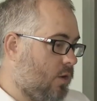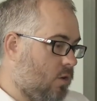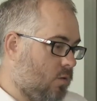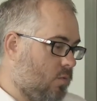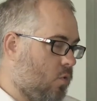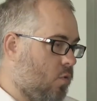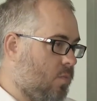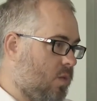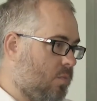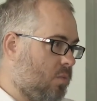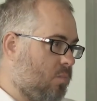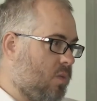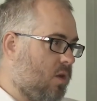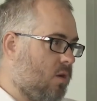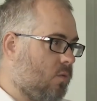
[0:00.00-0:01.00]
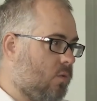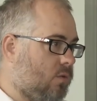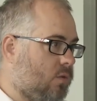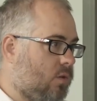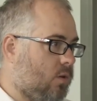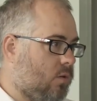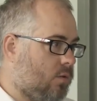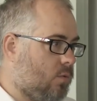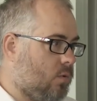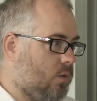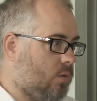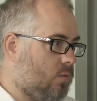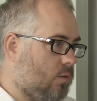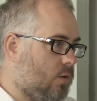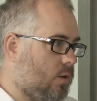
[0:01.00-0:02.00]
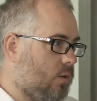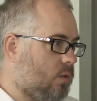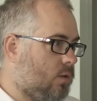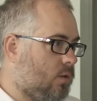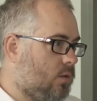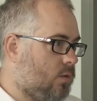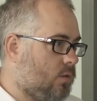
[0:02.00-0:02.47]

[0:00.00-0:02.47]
or, or maybe peer with two, 23. Yeah.